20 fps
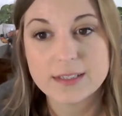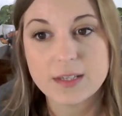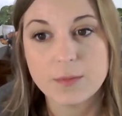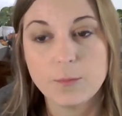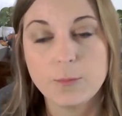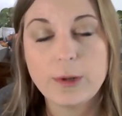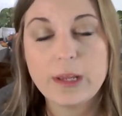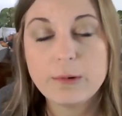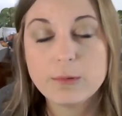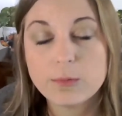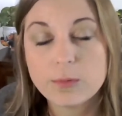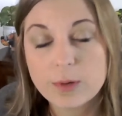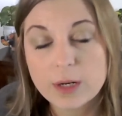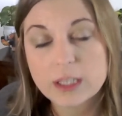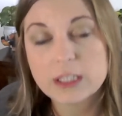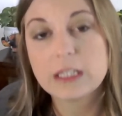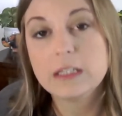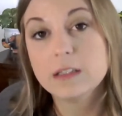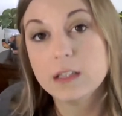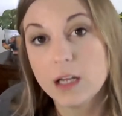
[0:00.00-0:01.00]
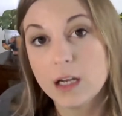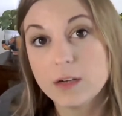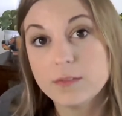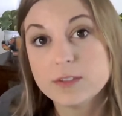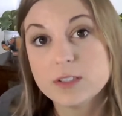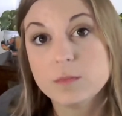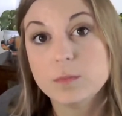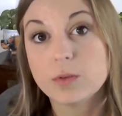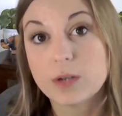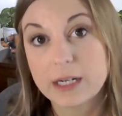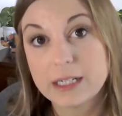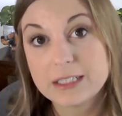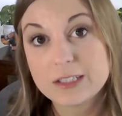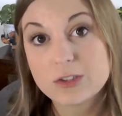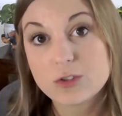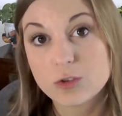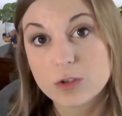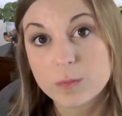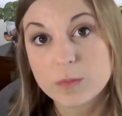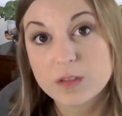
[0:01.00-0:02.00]
and we really love to
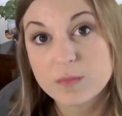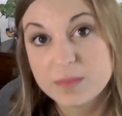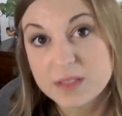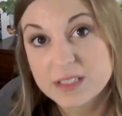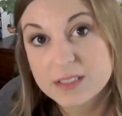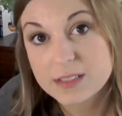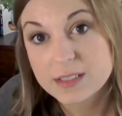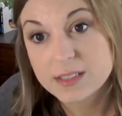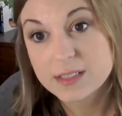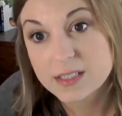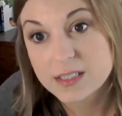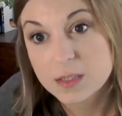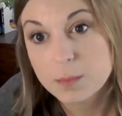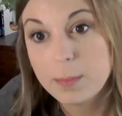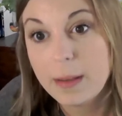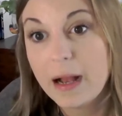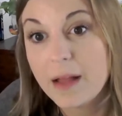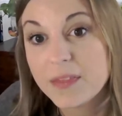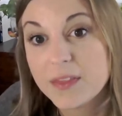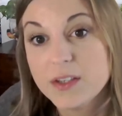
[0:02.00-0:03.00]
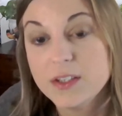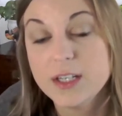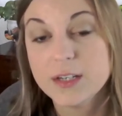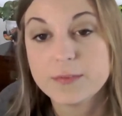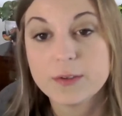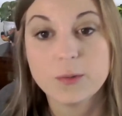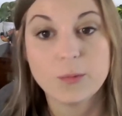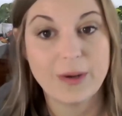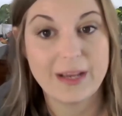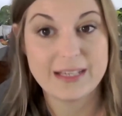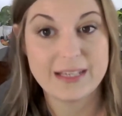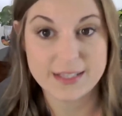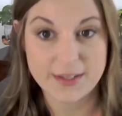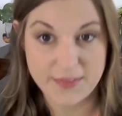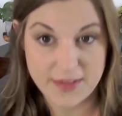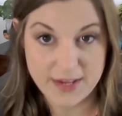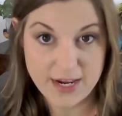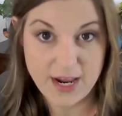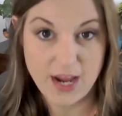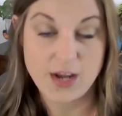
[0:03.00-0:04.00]
brainstorm with businesses about the different ways that
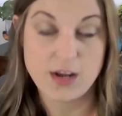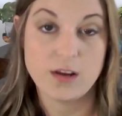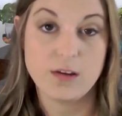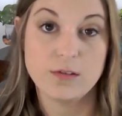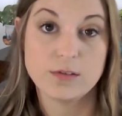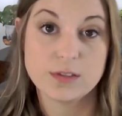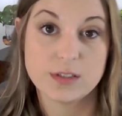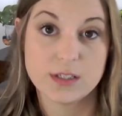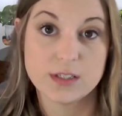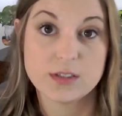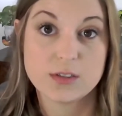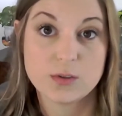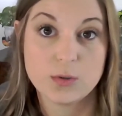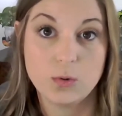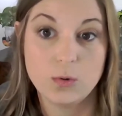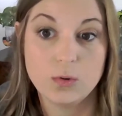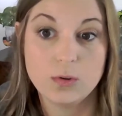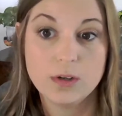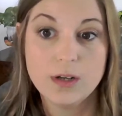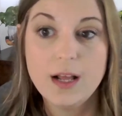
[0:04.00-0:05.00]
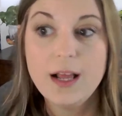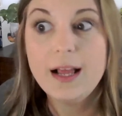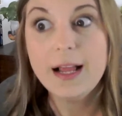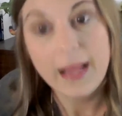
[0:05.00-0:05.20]
they can use this tool